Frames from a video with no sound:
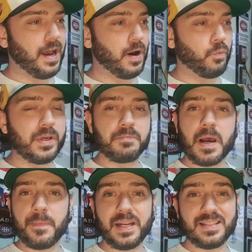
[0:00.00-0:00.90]
uh, with
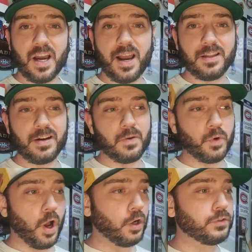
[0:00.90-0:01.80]
my buddy Tyler, and
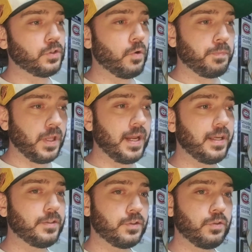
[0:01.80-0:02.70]
we're also
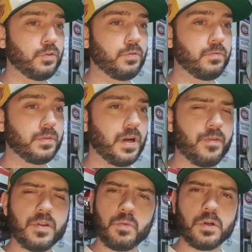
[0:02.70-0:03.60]
planning to
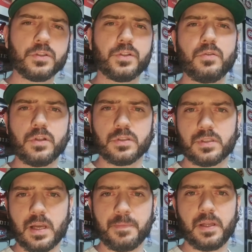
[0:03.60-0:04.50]
cover the World
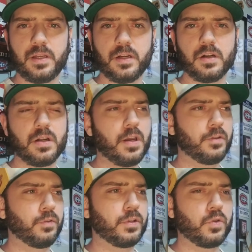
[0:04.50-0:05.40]
Juniors a bit here
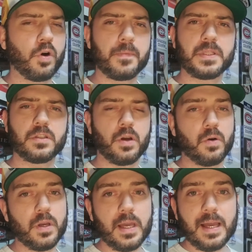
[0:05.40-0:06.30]
through the tournament.
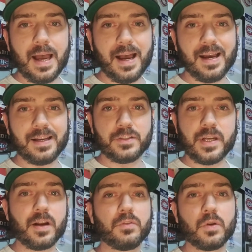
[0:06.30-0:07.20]
So uh,
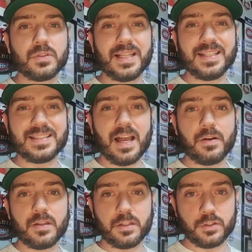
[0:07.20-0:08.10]
check out those links
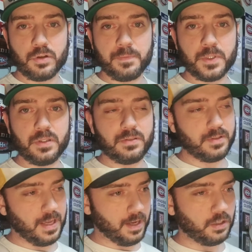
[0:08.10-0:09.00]
down in the description,
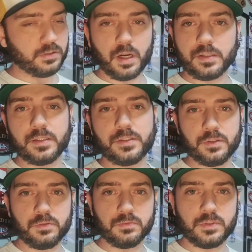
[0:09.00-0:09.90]
and I'll talk to you
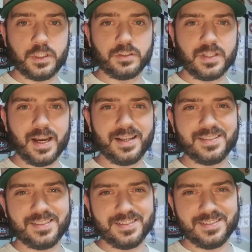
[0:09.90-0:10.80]
soon. Cheers,
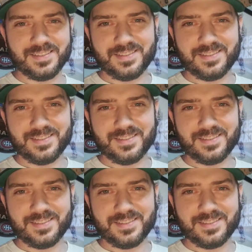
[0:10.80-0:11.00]
guys.